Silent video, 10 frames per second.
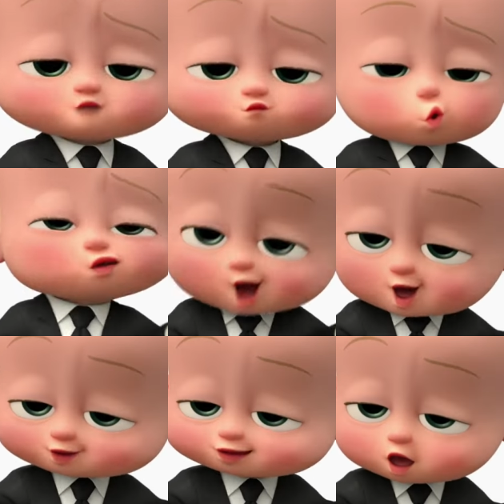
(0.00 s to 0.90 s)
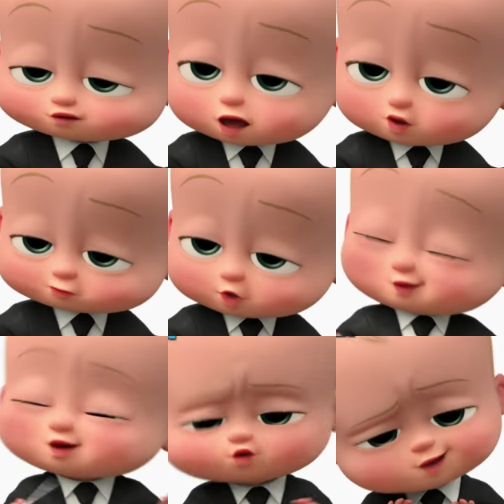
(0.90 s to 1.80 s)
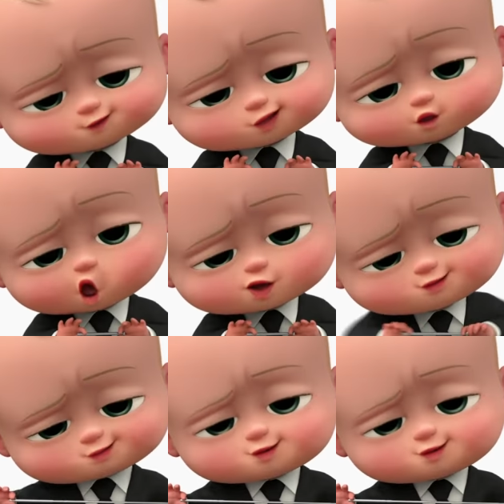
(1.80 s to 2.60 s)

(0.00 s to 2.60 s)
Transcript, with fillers: have two kinds of customers here at BabyCore.